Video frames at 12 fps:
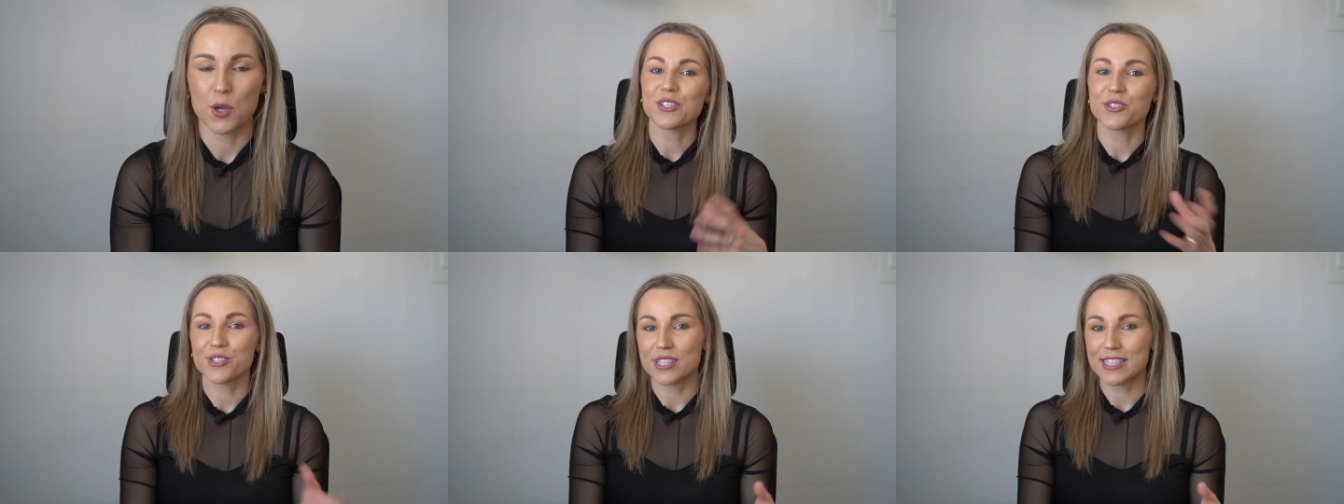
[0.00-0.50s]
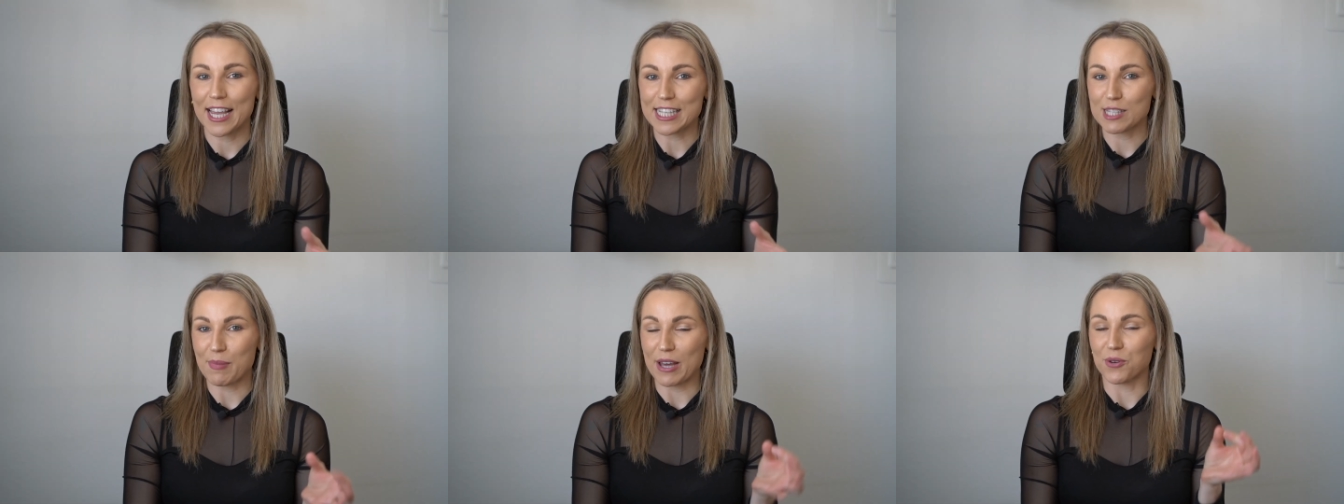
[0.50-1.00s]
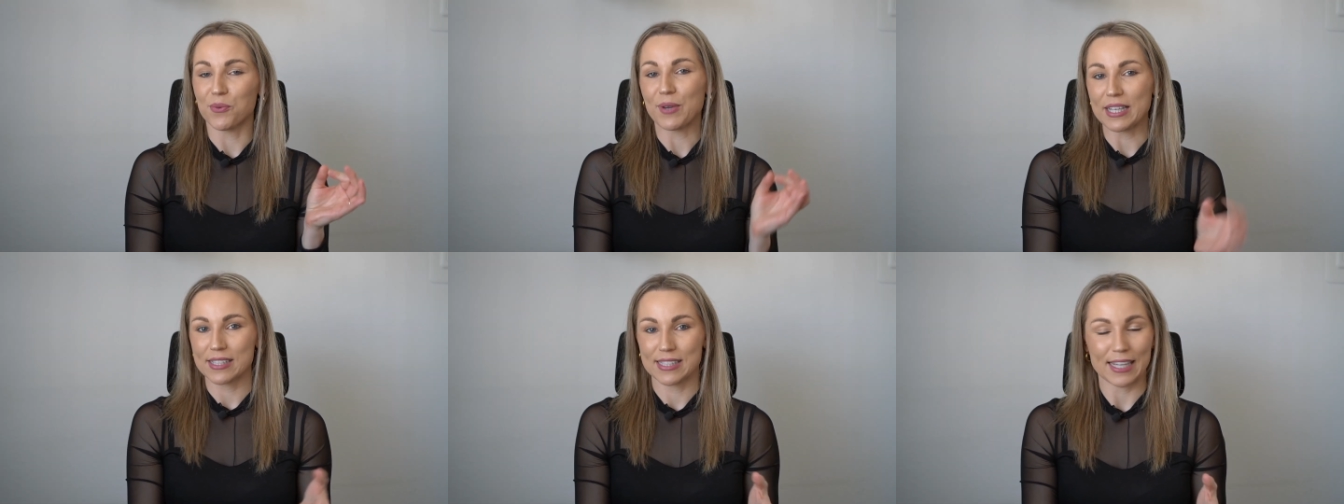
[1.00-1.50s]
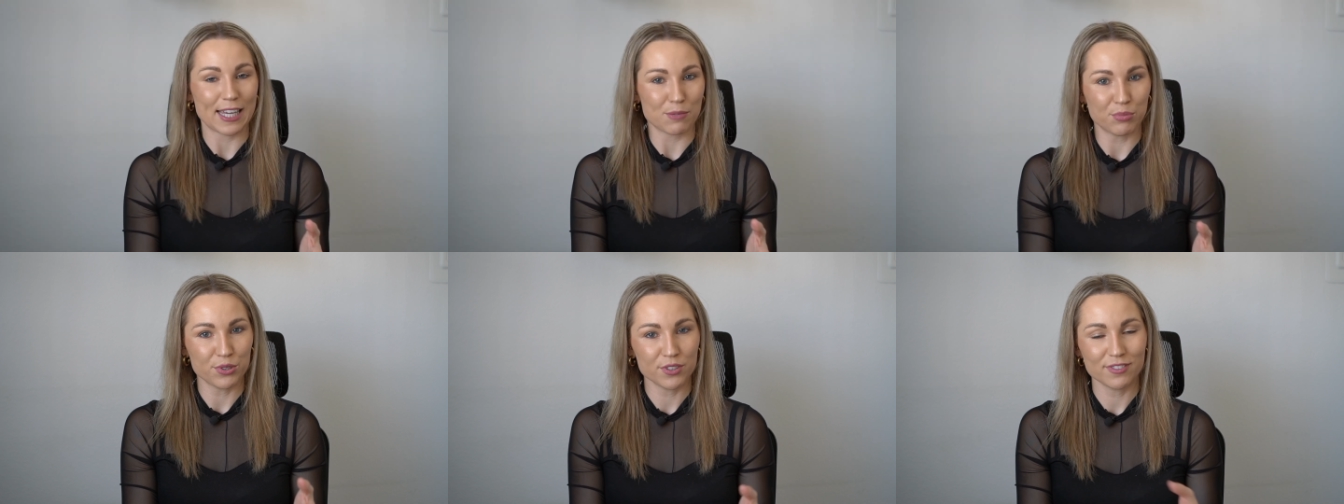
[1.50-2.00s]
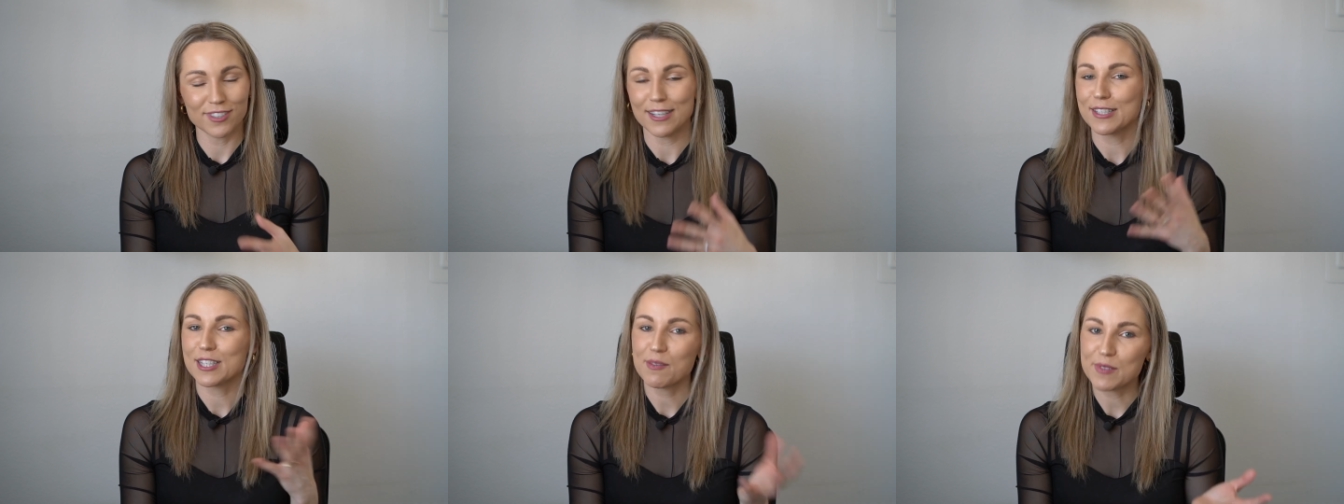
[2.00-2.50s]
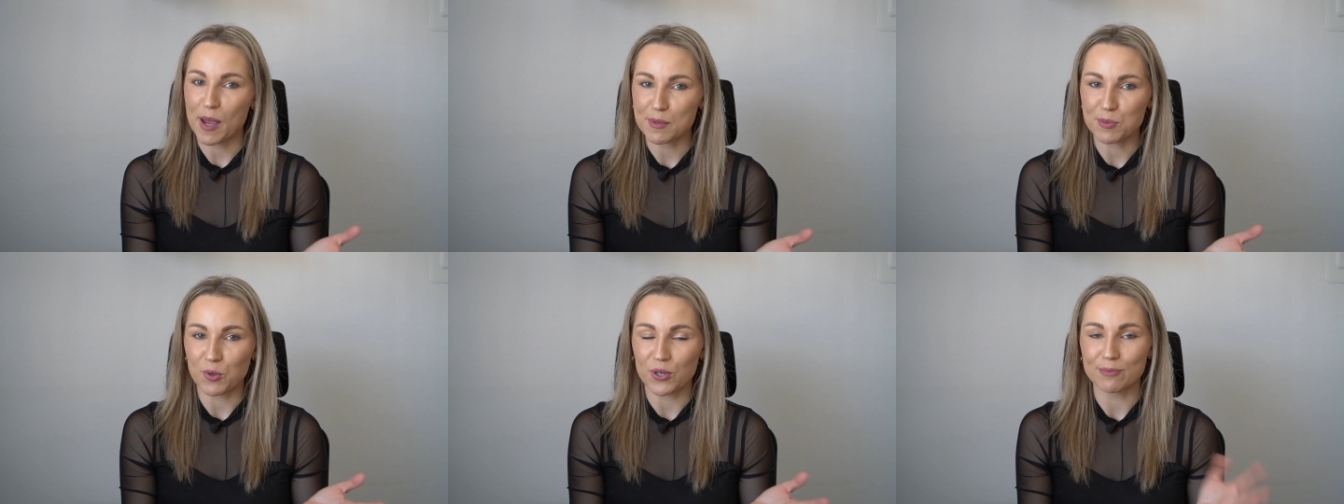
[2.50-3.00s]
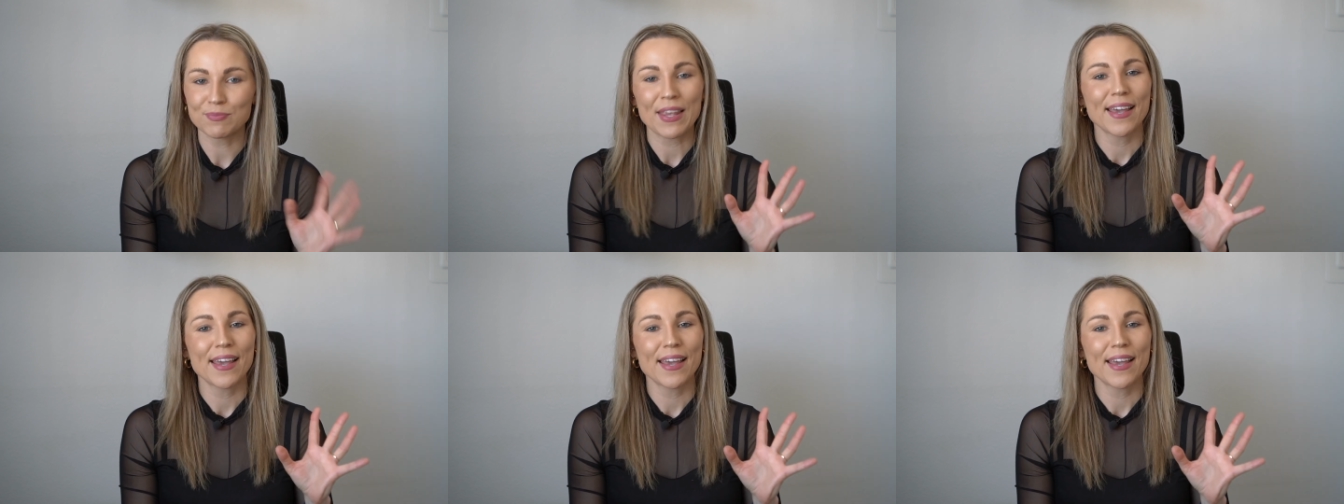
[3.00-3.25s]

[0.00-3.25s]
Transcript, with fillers: It usually takes about a week to get approved, sometimes more.